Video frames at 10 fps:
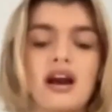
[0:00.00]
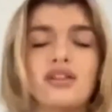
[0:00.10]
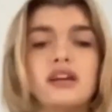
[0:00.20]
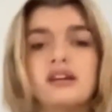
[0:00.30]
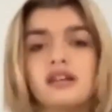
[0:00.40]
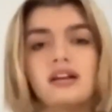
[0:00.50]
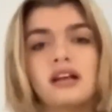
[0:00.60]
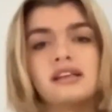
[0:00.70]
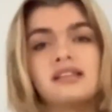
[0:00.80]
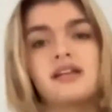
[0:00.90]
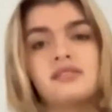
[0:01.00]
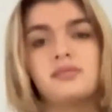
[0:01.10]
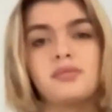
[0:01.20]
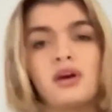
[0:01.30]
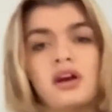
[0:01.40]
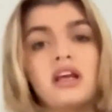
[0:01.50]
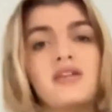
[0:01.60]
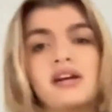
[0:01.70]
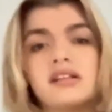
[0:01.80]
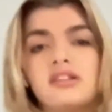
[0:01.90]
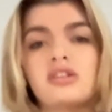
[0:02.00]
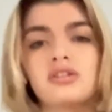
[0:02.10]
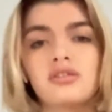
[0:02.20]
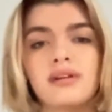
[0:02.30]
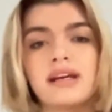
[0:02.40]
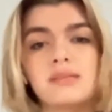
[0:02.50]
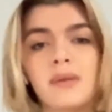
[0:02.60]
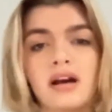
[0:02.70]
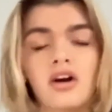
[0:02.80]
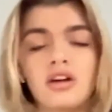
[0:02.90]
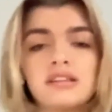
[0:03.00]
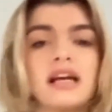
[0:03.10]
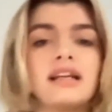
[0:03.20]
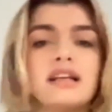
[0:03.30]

I think, like I said earlier, it just creates better content,